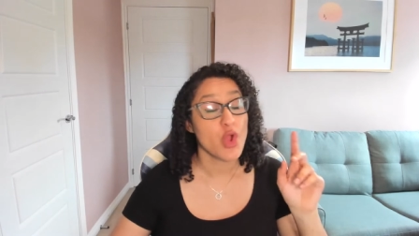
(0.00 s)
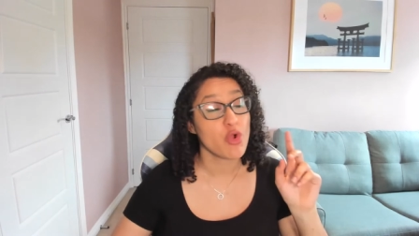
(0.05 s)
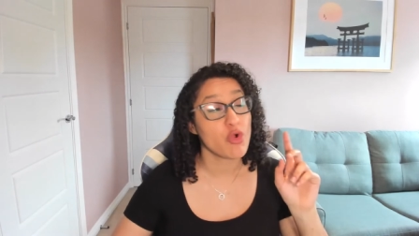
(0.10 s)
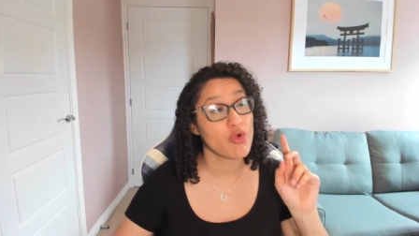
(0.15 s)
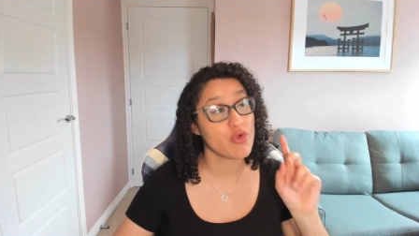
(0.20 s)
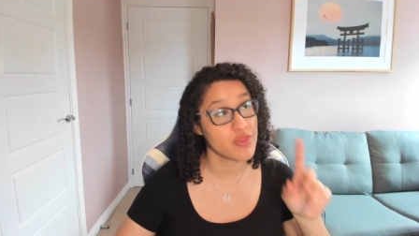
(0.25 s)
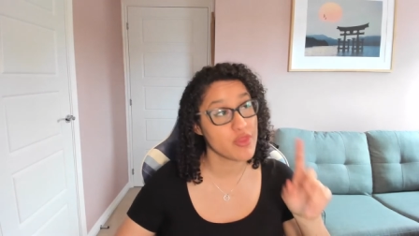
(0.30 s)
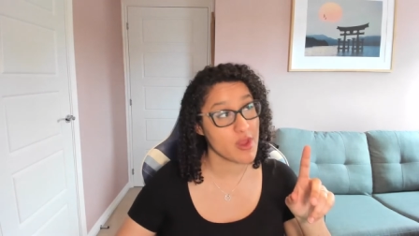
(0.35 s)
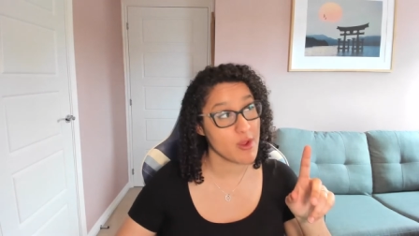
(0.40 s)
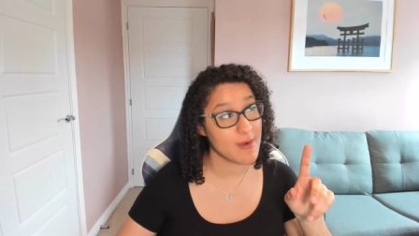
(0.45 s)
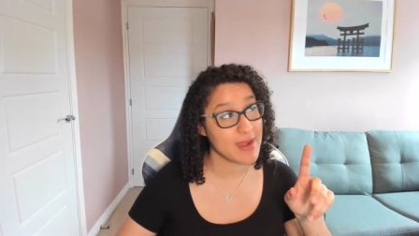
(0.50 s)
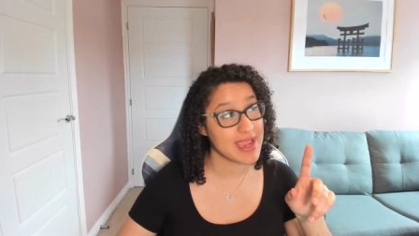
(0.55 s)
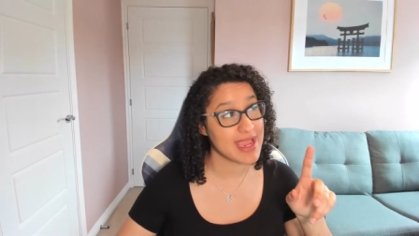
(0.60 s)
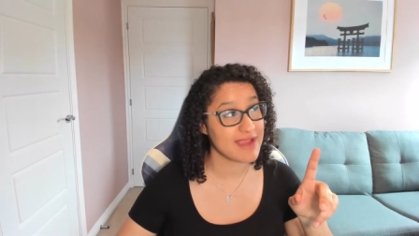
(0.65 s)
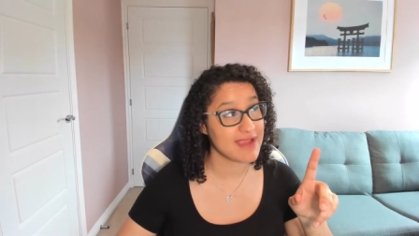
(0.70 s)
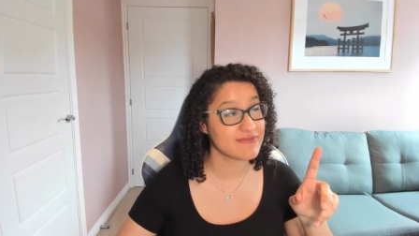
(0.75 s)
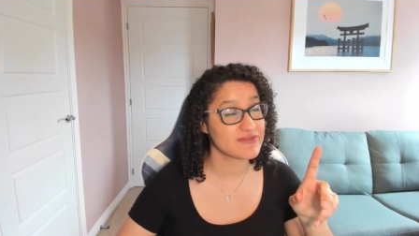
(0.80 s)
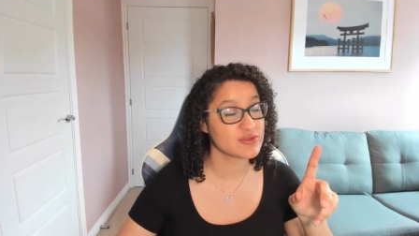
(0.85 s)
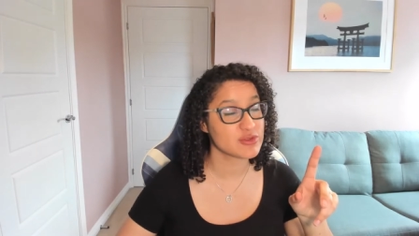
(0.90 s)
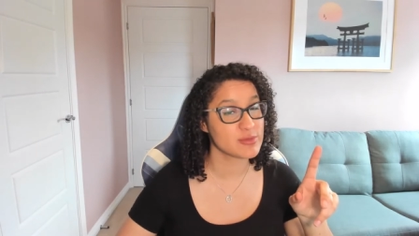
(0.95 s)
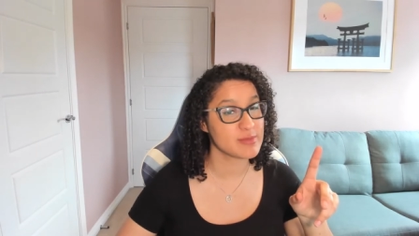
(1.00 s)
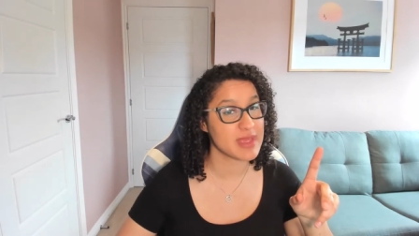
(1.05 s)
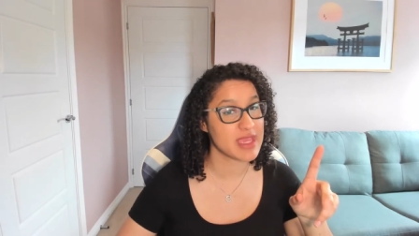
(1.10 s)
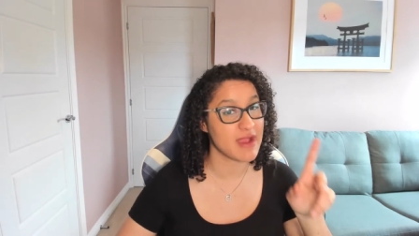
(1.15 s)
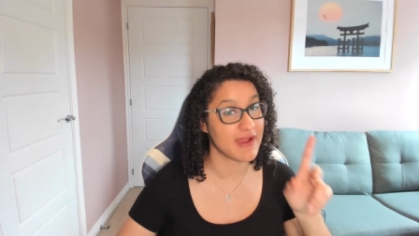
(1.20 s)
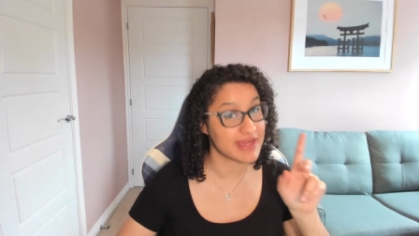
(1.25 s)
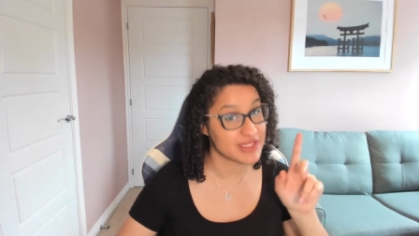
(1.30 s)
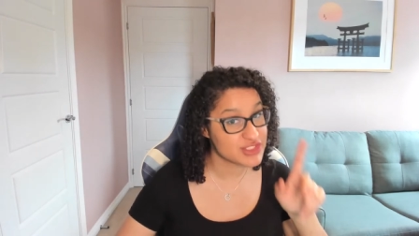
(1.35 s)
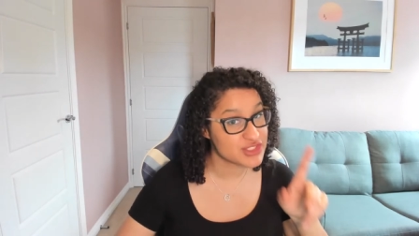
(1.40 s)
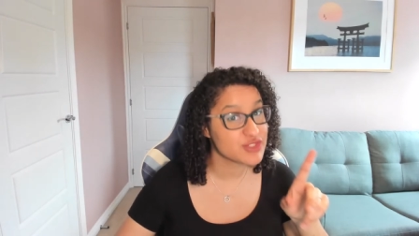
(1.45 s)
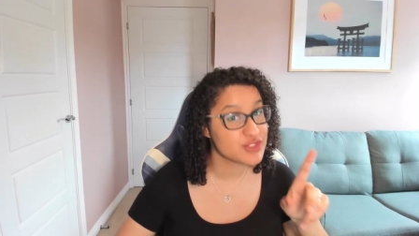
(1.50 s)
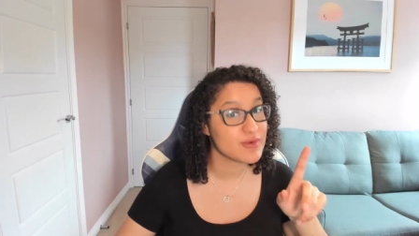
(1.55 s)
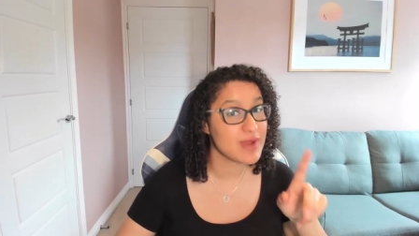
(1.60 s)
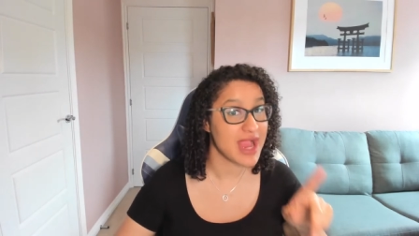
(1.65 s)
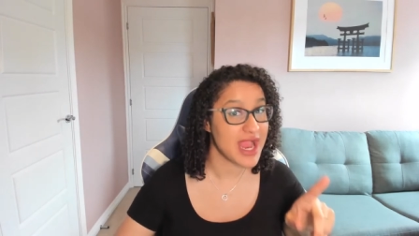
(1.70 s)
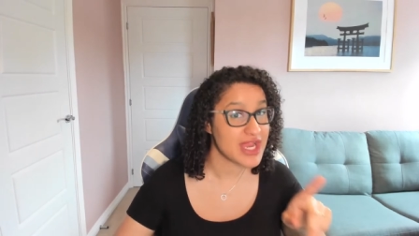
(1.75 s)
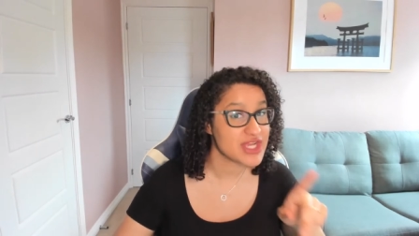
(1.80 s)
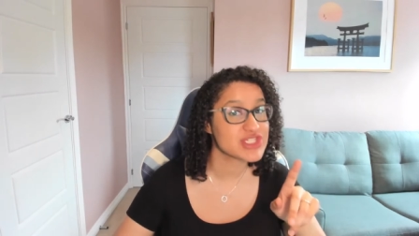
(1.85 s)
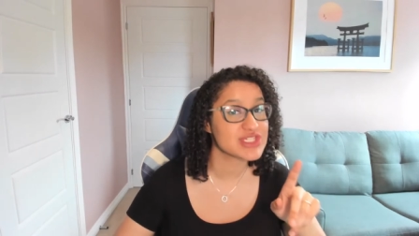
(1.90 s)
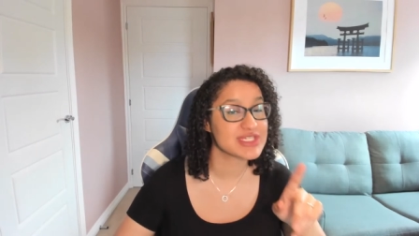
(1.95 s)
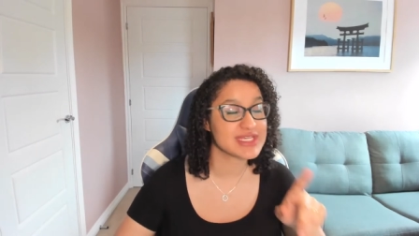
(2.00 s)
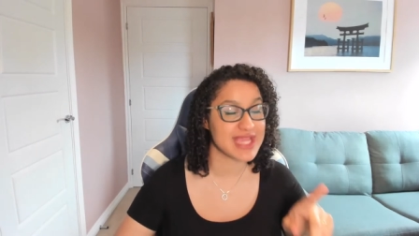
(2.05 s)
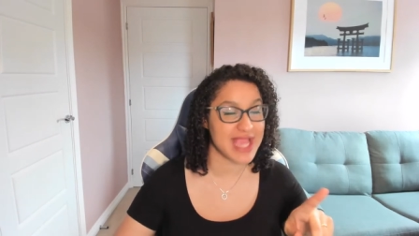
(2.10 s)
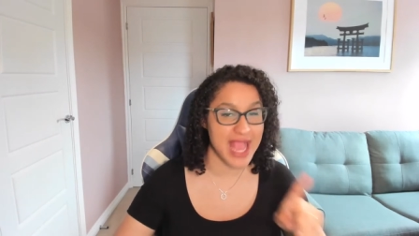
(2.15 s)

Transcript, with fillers: although I have to admit I do actually